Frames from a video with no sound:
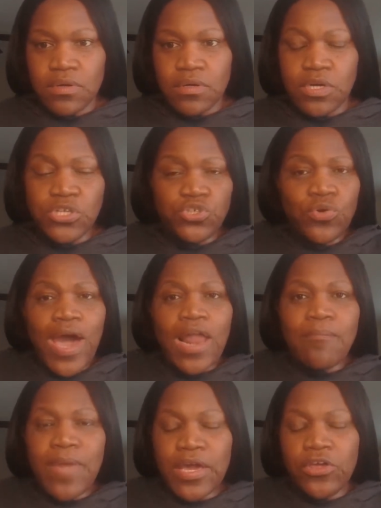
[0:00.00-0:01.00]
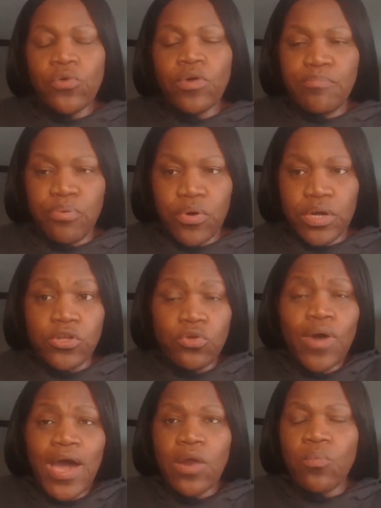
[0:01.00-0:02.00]
Because you got to make you important.
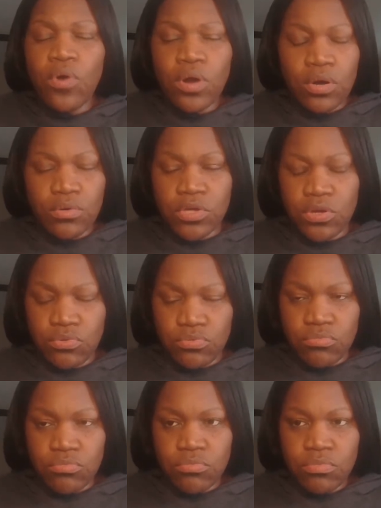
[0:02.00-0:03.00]
You got to work on you.